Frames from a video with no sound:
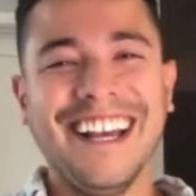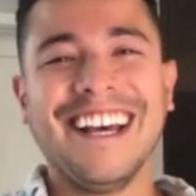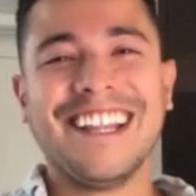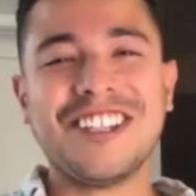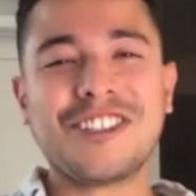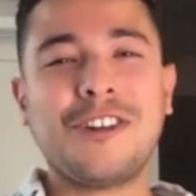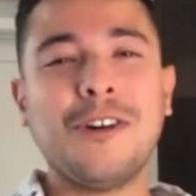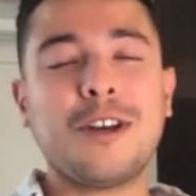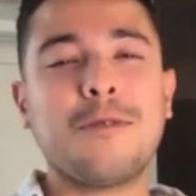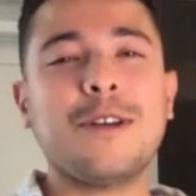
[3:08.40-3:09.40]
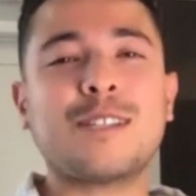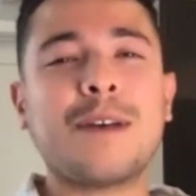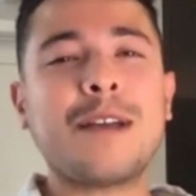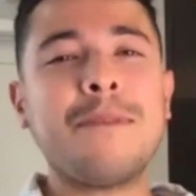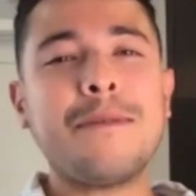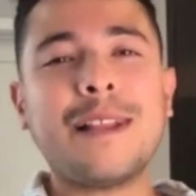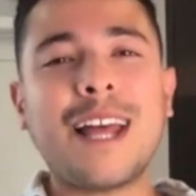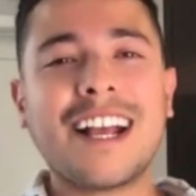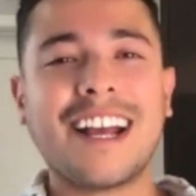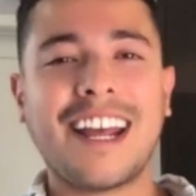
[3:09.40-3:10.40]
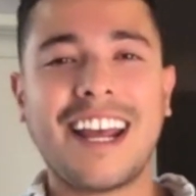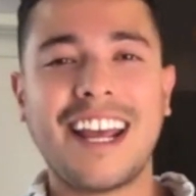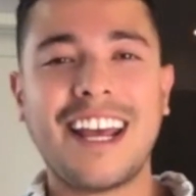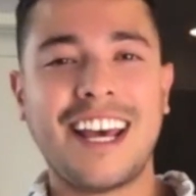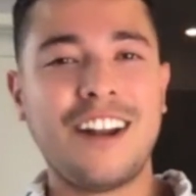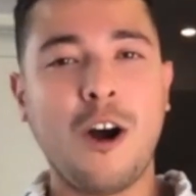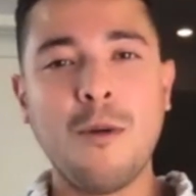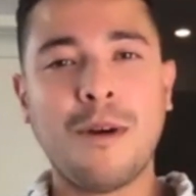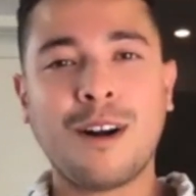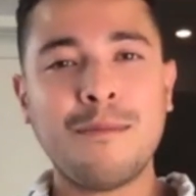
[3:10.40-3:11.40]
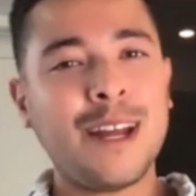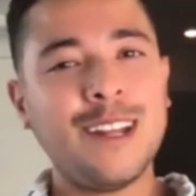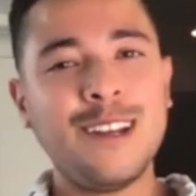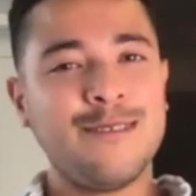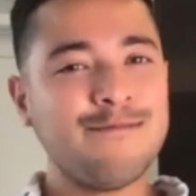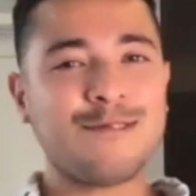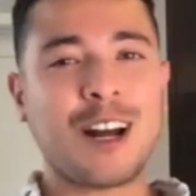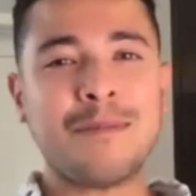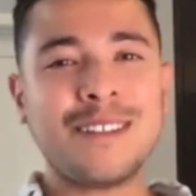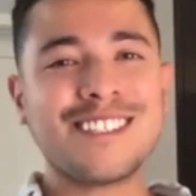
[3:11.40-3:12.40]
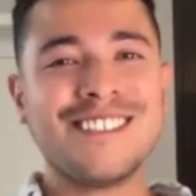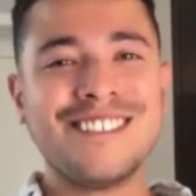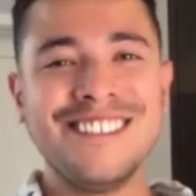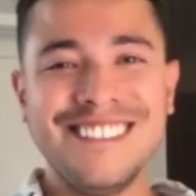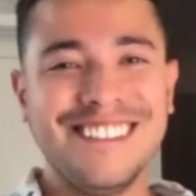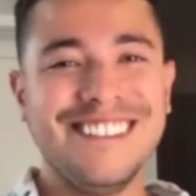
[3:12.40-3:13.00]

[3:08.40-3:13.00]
That's cool. Can we expect maybe like an Omar menu dropping soon?